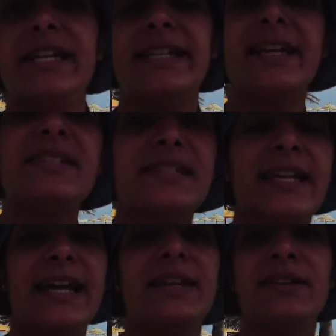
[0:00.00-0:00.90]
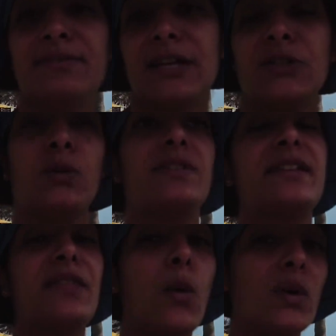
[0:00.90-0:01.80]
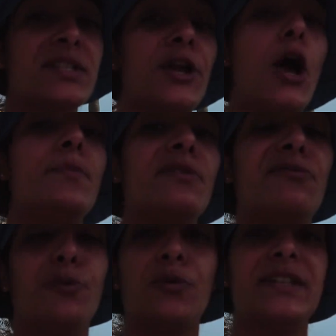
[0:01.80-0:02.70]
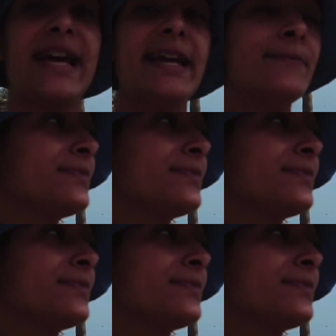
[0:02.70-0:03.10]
in yesterday, they told us that that wasn't open for the day.